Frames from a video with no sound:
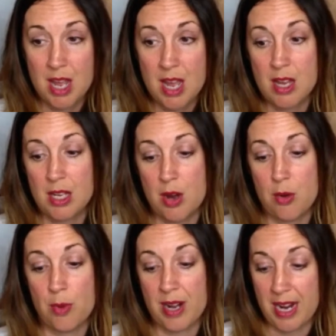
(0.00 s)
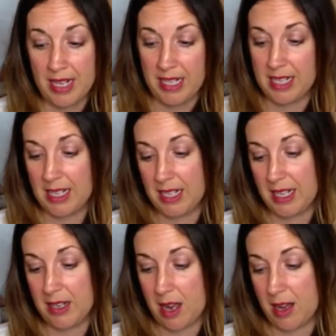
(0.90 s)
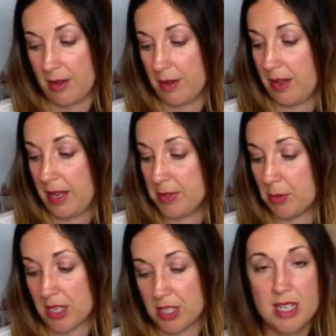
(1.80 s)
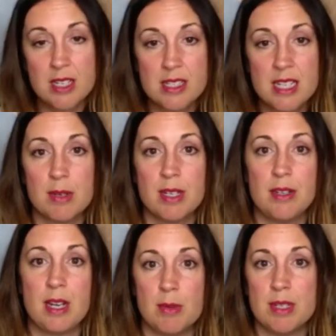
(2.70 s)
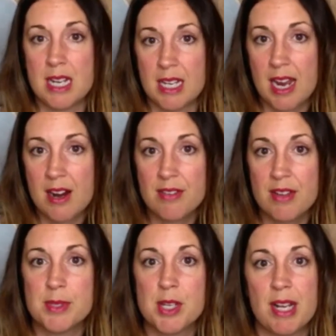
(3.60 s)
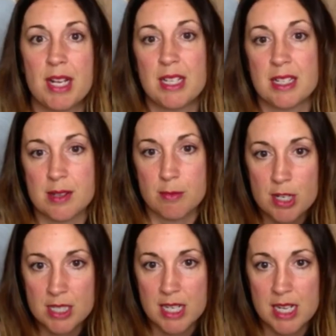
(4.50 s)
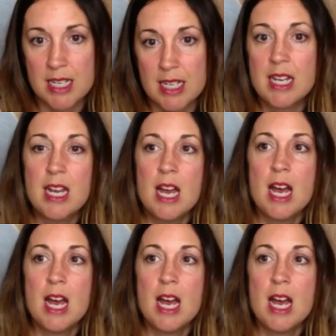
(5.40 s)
When I needed him to watch Nils, he would take care of him so I could get some work done. Yeah.